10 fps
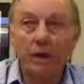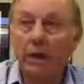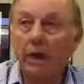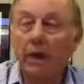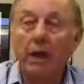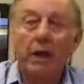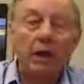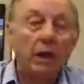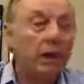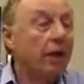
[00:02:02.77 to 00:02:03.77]
the
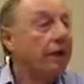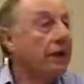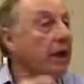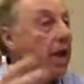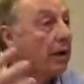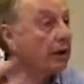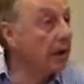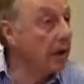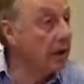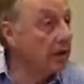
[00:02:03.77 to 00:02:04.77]
literacy council
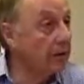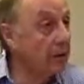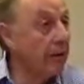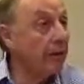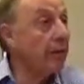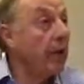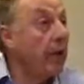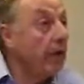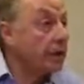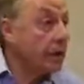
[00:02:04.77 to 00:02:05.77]
get involved, the
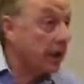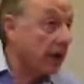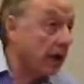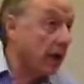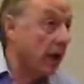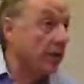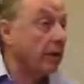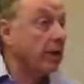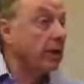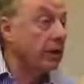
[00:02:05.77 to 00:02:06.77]
parents get involved, the
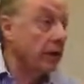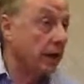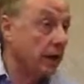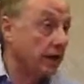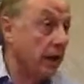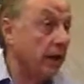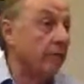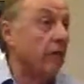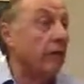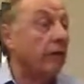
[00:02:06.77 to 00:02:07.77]
business leaders get
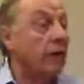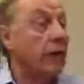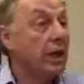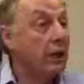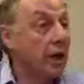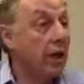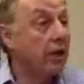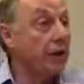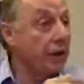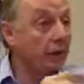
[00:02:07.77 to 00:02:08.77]
involved,
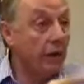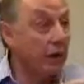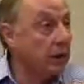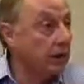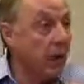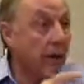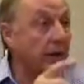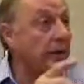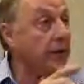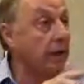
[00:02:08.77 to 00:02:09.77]
challenging the various
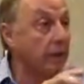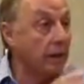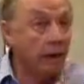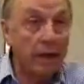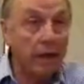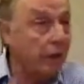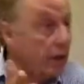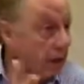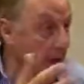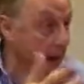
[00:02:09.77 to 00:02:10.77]
brightest and
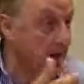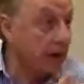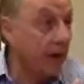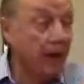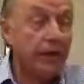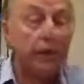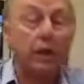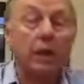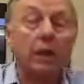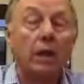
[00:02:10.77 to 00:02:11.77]
doing the kinds of things
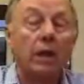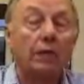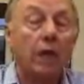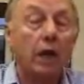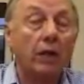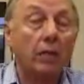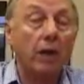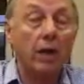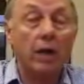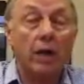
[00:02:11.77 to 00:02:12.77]
that I've talked
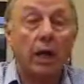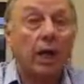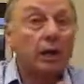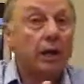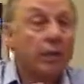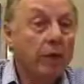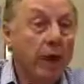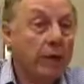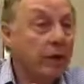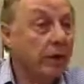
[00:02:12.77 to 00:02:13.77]
about. And in some
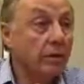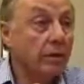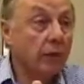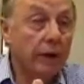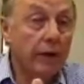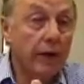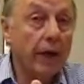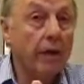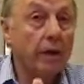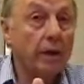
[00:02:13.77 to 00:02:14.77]
cases, quite
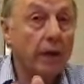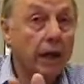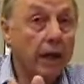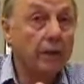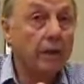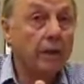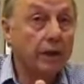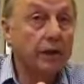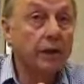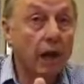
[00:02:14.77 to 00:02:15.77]
frankly, kids
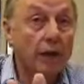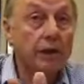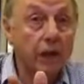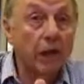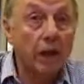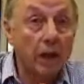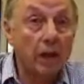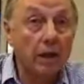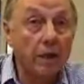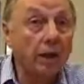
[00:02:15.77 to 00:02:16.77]
just are studying
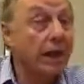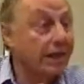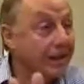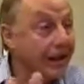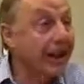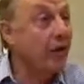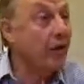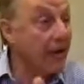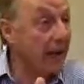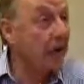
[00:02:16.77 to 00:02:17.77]
because they
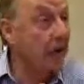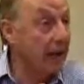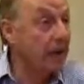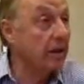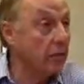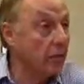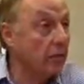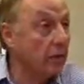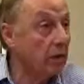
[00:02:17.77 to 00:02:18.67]
don't have a place at home